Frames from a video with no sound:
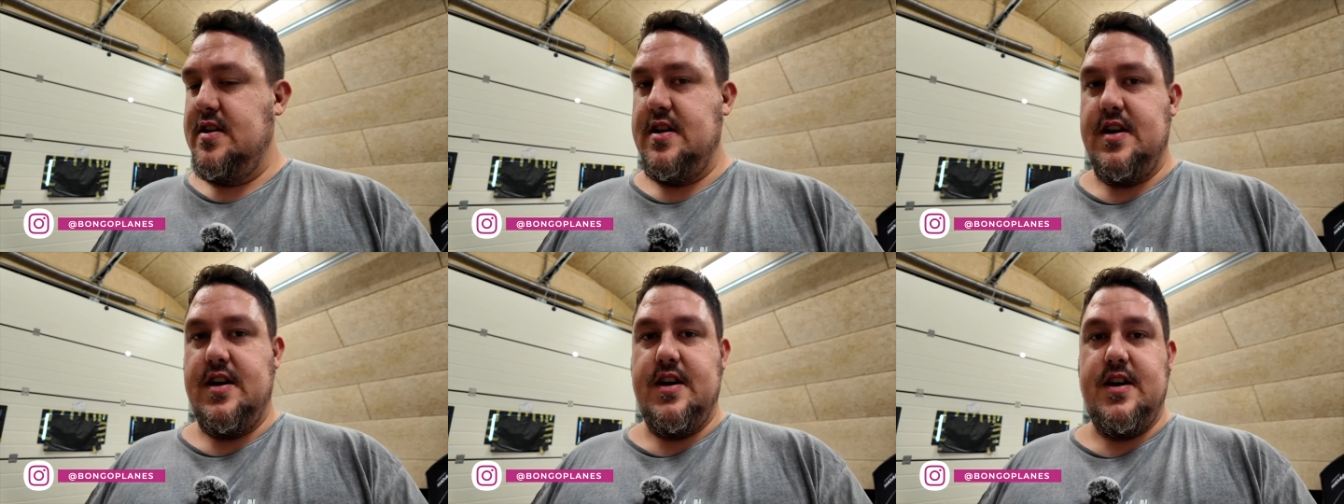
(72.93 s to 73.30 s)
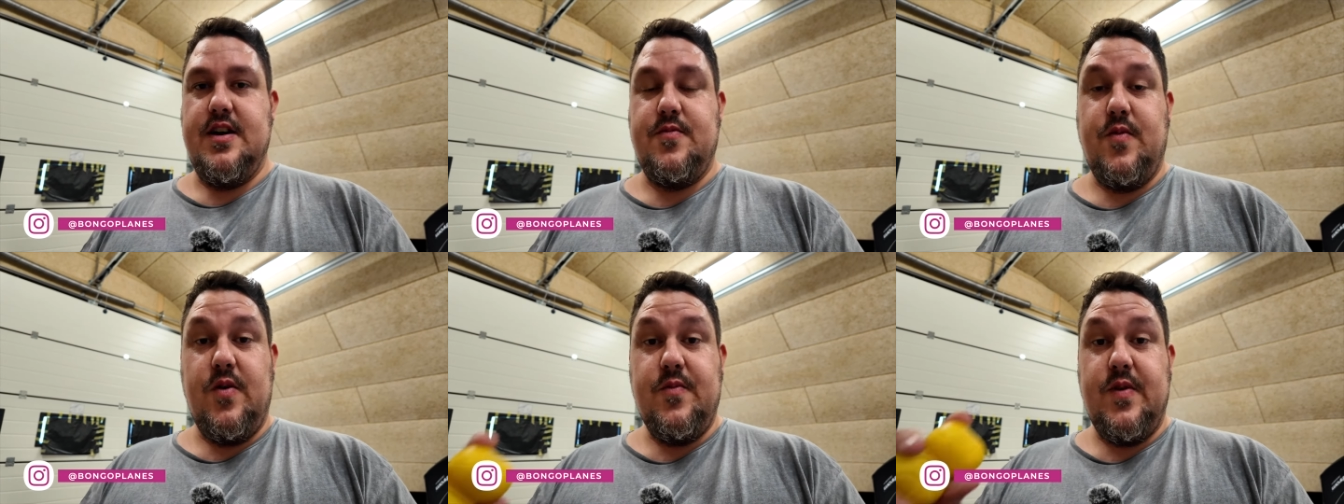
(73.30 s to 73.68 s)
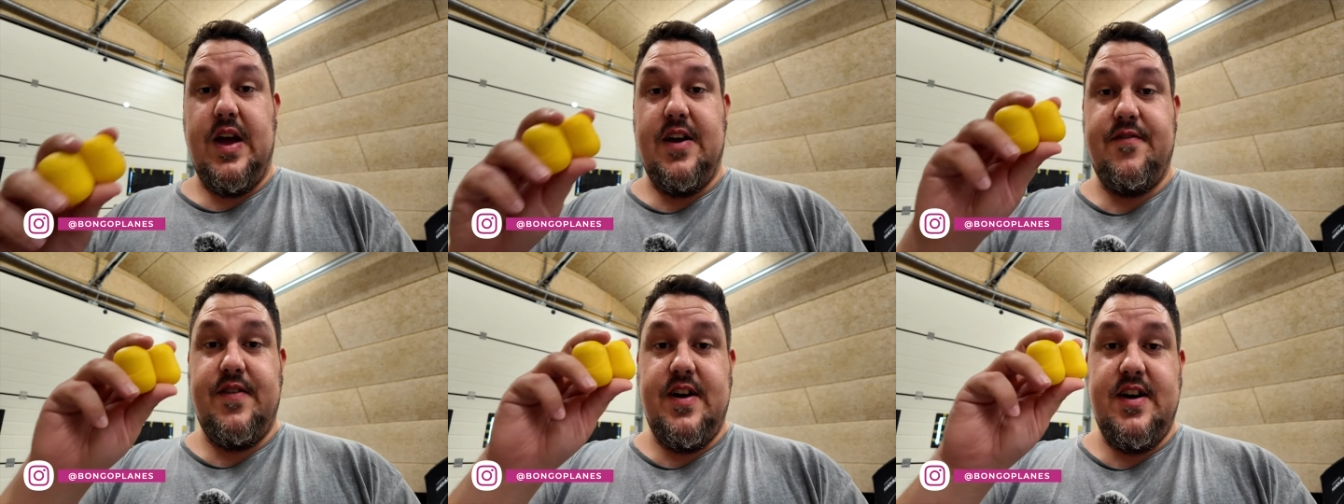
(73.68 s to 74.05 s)
And what we
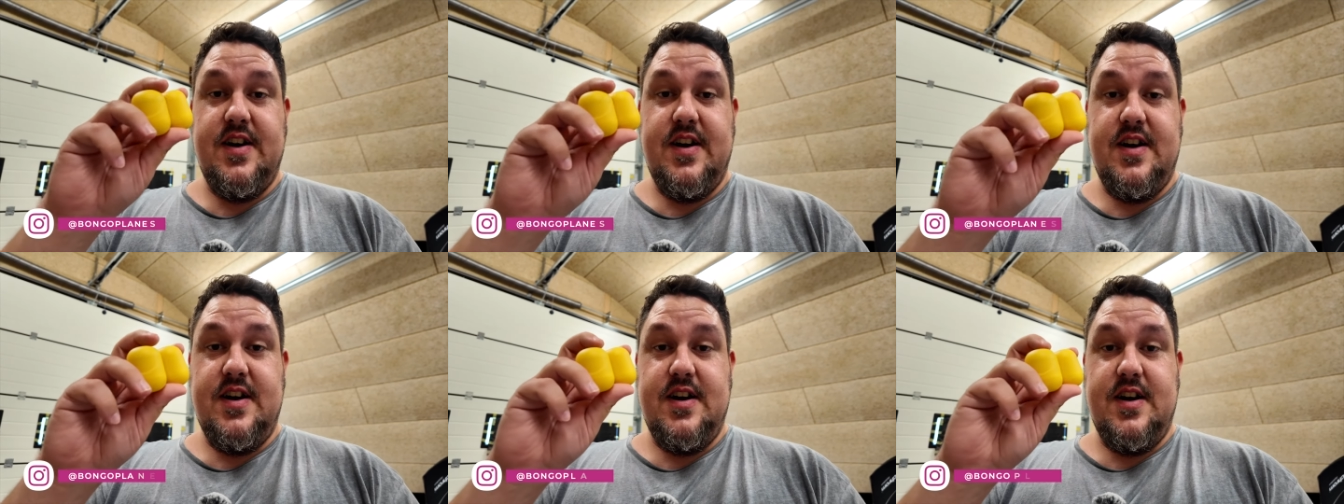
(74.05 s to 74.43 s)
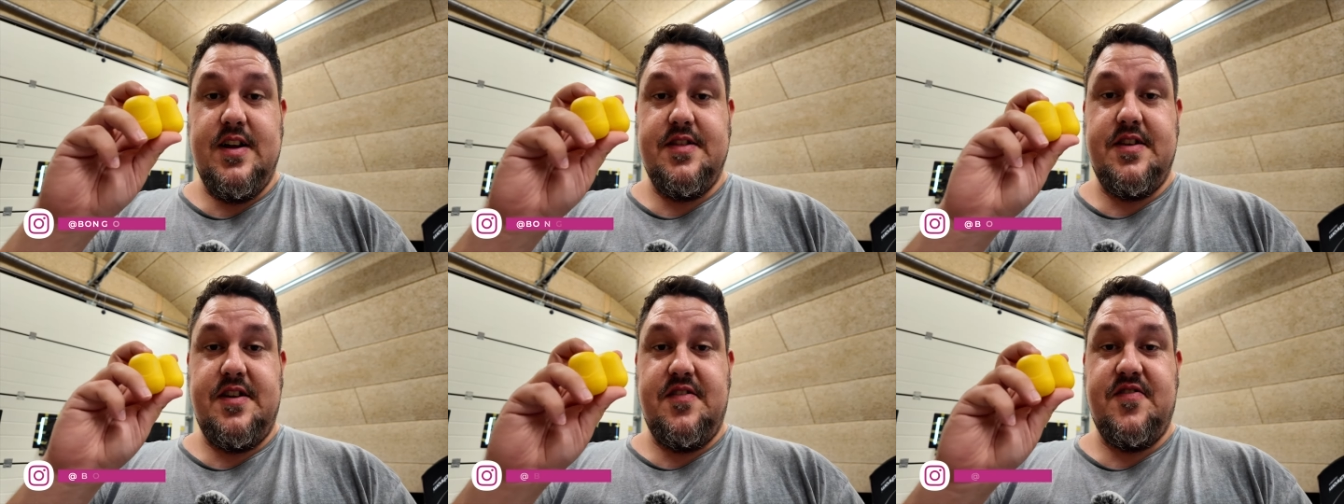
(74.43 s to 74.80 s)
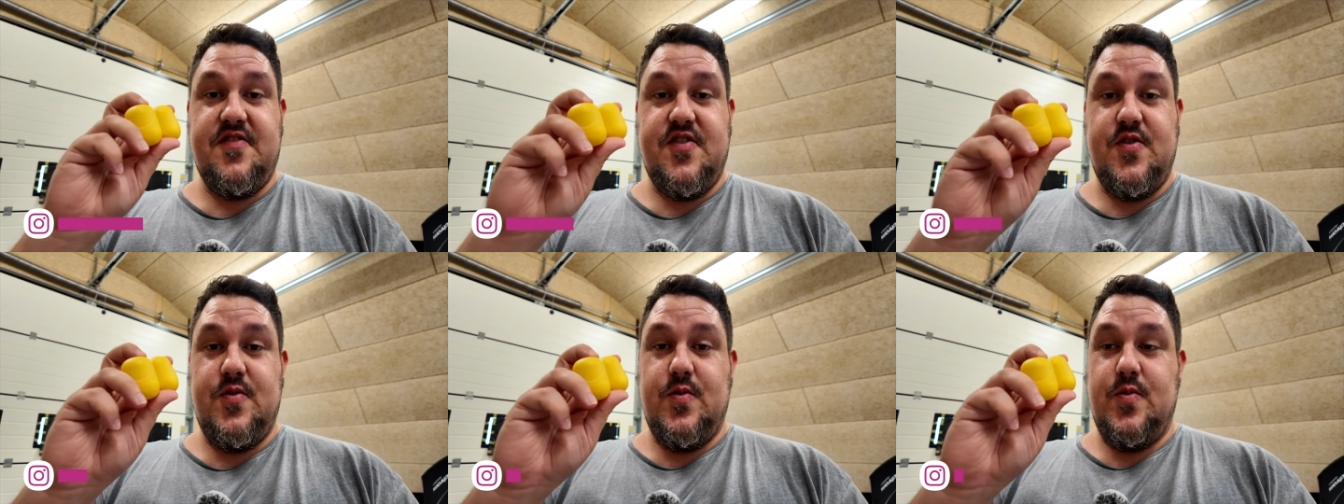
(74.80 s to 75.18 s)
have here are these
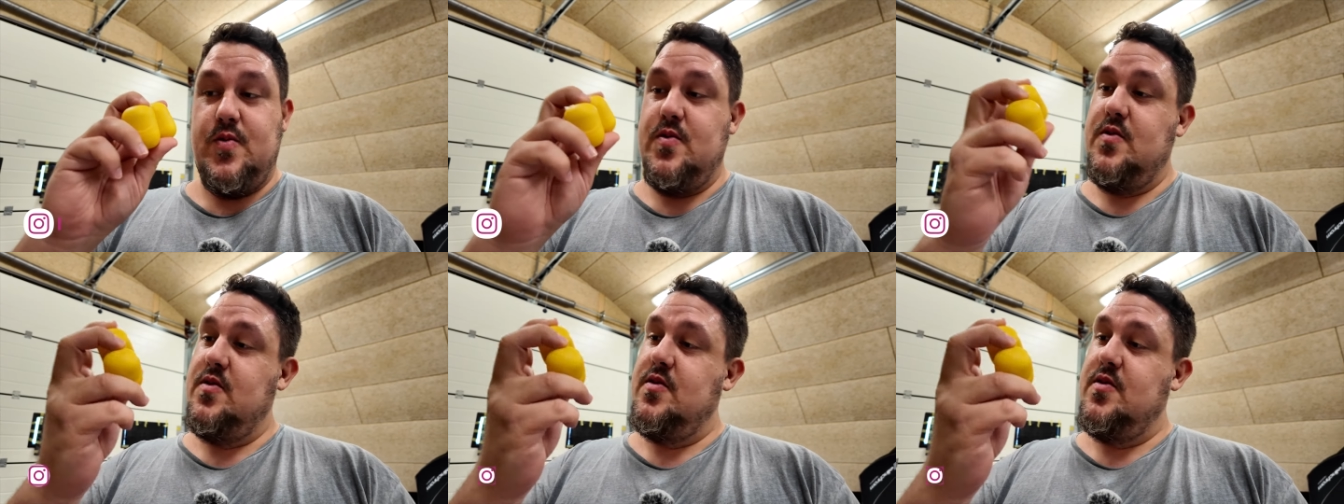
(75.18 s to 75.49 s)
two